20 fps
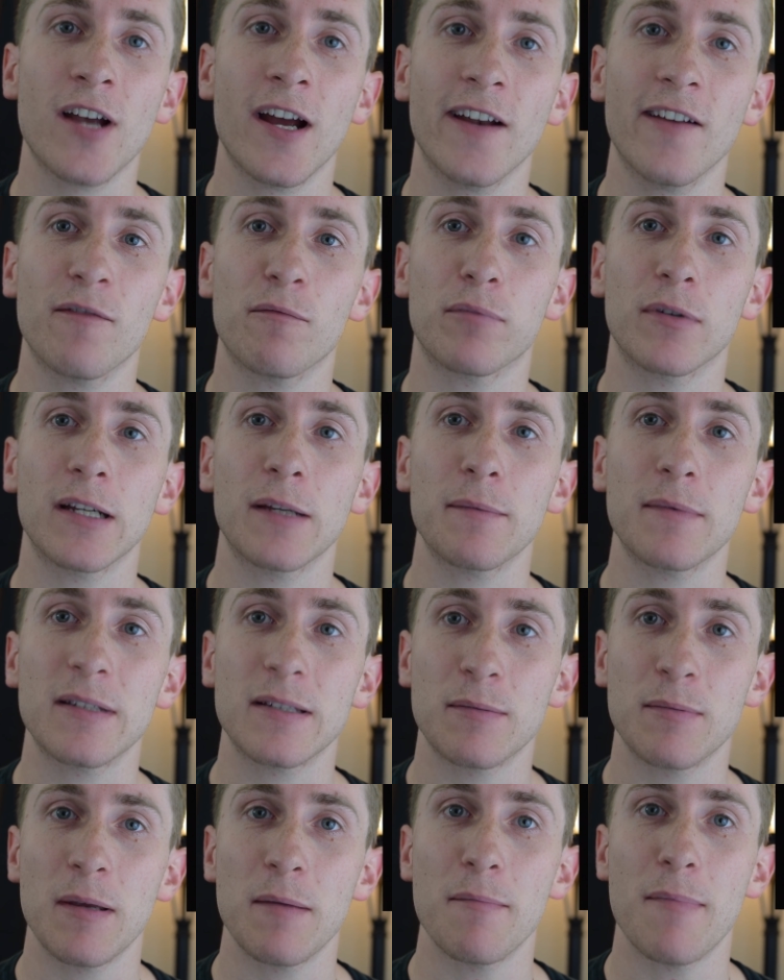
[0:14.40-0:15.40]
kind of
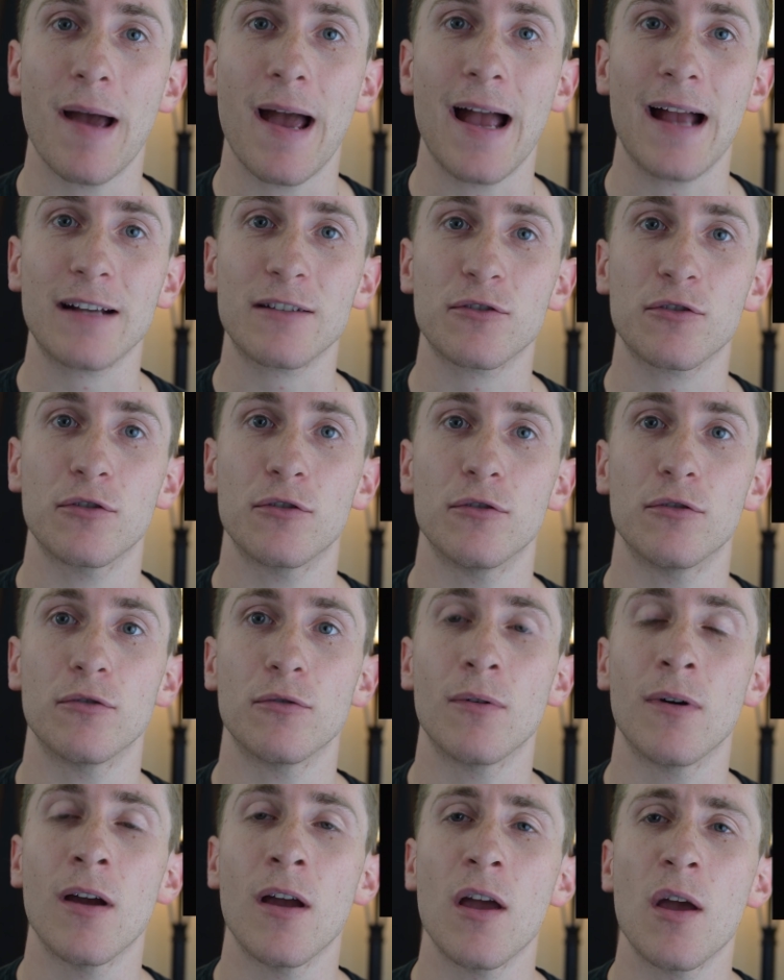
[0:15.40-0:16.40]
brings me back
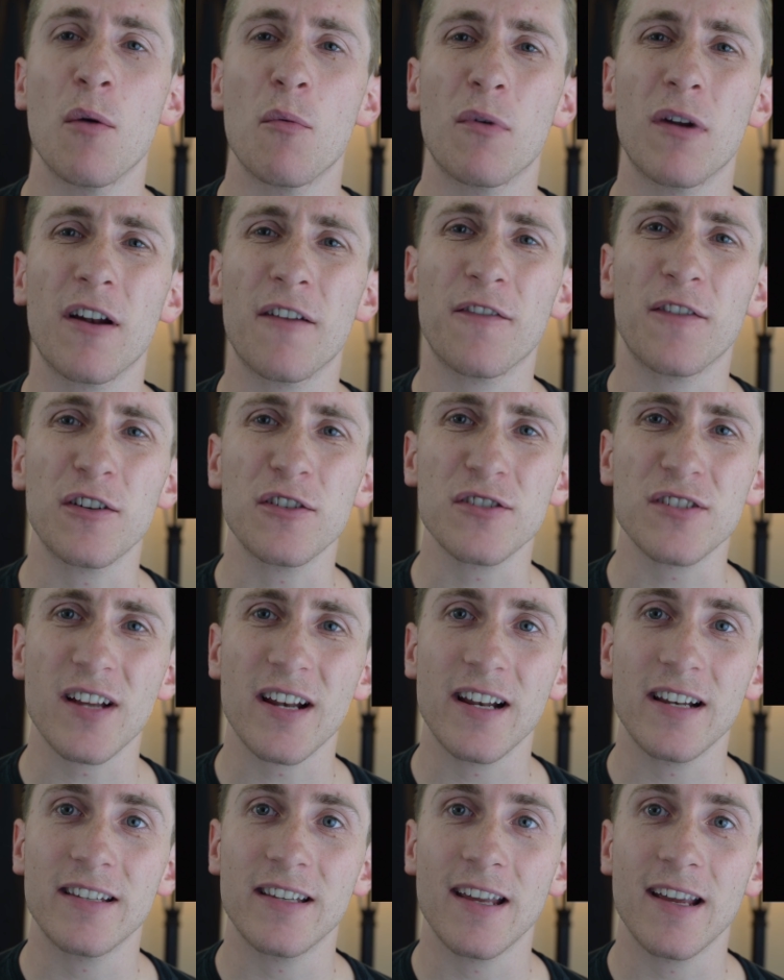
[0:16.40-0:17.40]
to when I first
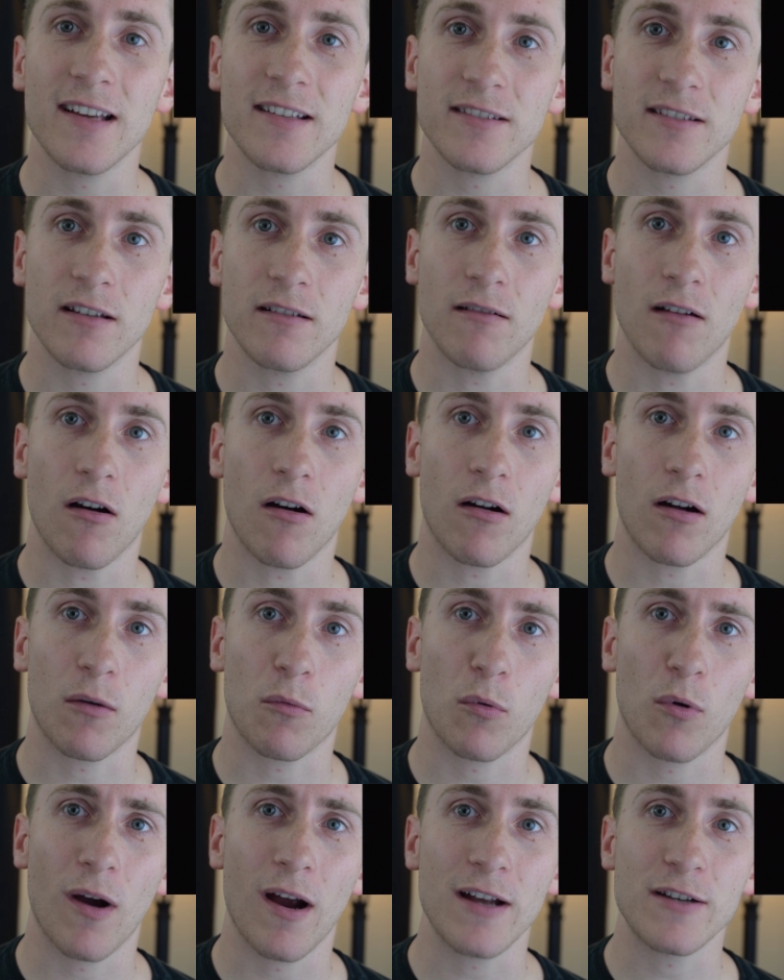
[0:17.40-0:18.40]
got a D S L
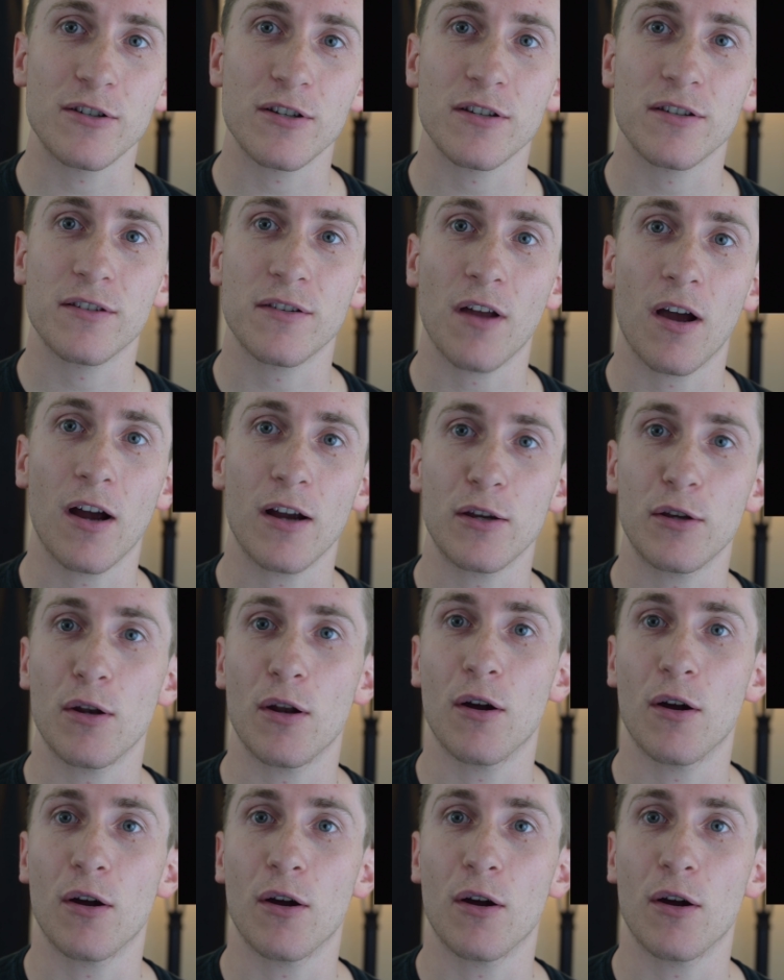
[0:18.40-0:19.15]
R, where I just thought, you